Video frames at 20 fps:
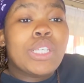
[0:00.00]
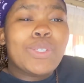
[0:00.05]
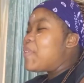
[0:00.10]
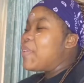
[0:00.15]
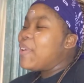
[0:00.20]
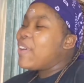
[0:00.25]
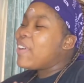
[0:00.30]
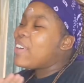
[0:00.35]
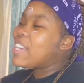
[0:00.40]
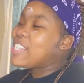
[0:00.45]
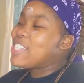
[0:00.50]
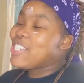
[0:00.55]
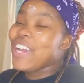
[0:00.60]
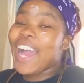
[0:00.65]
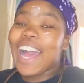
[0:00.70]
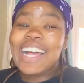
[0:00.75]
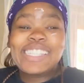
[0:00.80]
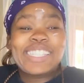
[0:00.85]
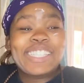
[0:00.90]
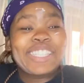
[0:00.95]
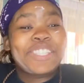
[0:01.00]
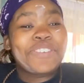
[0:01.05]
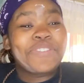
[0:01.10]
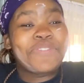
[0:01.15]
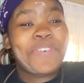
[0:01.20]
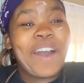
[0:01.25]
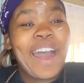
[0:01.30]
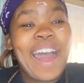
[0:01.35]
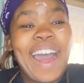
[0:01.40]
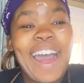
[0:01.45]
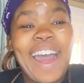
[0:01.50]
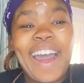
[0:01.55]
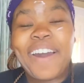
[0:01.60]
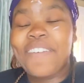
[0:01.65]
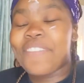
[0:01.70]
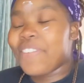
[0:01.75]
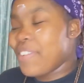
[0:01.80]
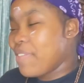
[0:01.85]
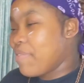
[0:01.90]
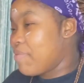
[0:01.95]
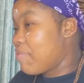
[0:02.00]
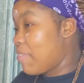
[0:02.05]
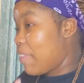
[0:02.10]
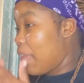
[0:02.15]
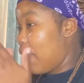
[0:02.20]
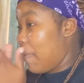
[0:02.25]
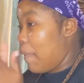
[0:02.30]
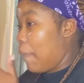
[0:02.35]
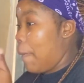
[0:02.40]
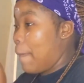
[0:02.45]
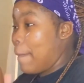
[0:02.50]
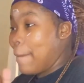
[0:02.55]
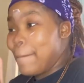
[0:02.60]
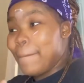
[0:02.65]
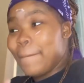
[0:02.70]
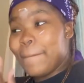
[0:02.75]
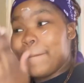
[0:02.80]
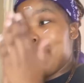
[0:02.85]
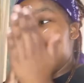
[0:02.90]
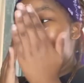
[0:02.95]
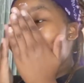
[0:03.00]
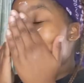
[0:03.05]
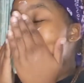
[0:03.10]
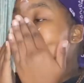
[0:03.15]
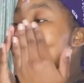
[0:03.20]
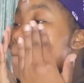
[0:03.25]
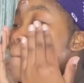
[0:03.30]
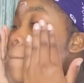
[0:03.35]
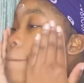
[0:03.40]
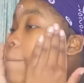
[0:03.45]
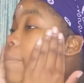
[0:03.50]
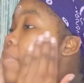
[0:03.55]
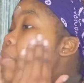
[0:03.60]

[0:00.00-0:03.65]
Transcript: longer trying to survive. I believe that life is a